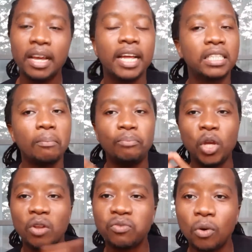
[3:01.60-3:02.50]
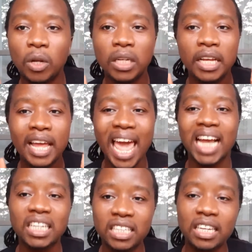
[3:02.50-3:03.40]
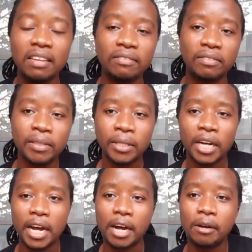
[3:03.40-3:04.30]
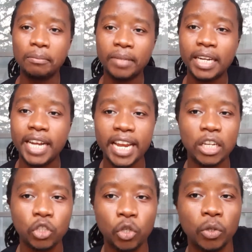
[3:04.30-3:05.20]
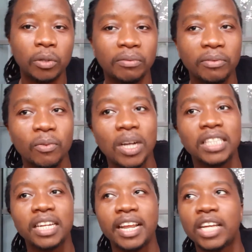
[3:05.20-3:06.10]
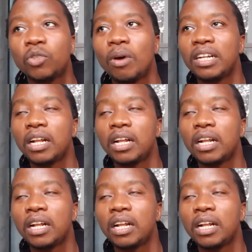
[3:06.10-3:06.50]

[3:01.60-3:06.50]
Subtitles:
that's a beautiful active learning tool. What's the next one,